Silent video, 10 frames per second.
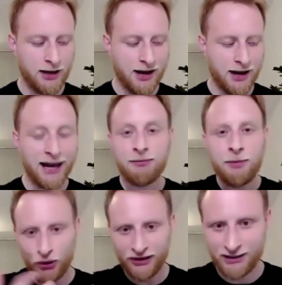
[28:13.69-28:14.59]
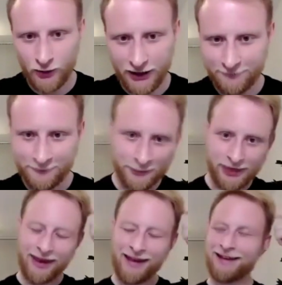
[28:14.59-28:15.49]
And let me put it this way.
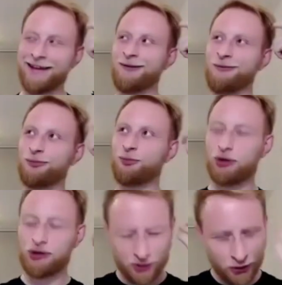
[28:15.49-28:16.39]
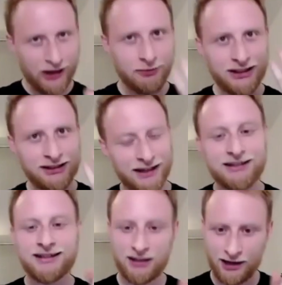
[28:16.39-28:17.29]
Prescribing
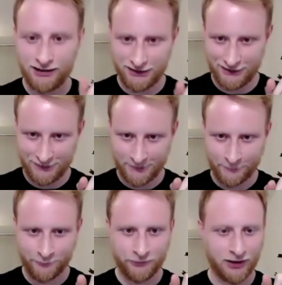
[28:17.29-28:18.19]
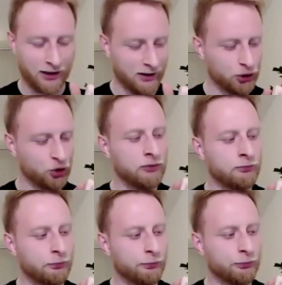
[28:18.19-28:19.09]
dance classes to
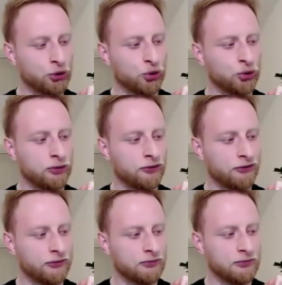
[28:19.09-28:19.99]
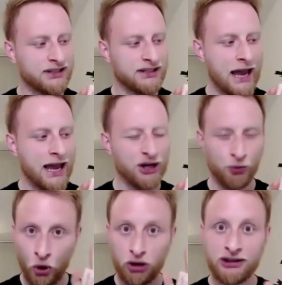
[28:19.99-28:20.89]
improve, say,
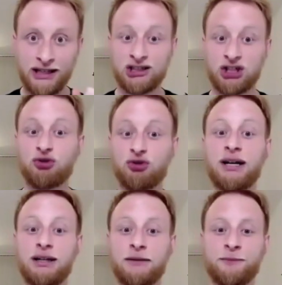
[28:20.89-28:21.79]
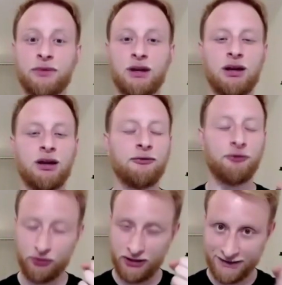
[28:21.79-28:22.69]
walking stride,
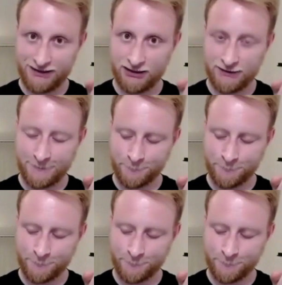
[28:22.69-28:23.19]
for instance,